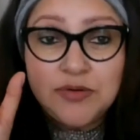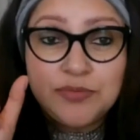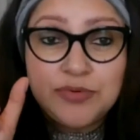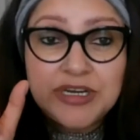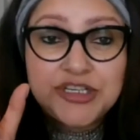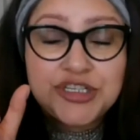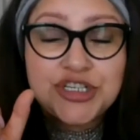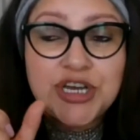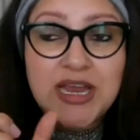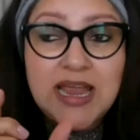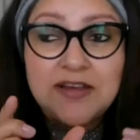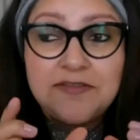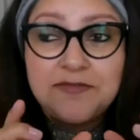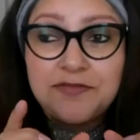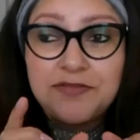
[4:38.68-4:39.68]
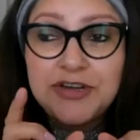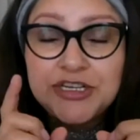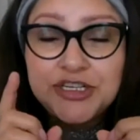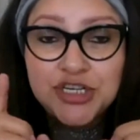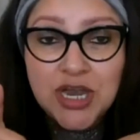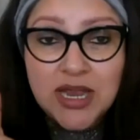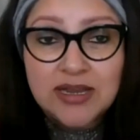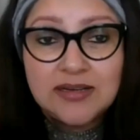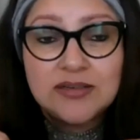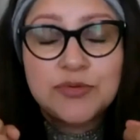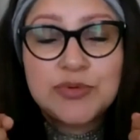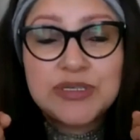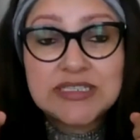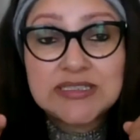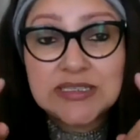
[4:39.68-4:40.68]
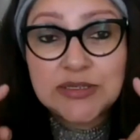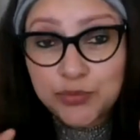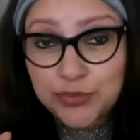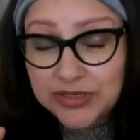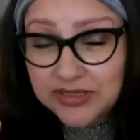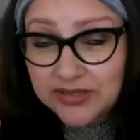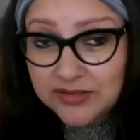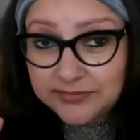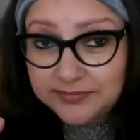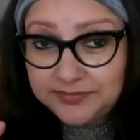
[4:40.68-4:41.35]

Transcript: in which every child we sit with,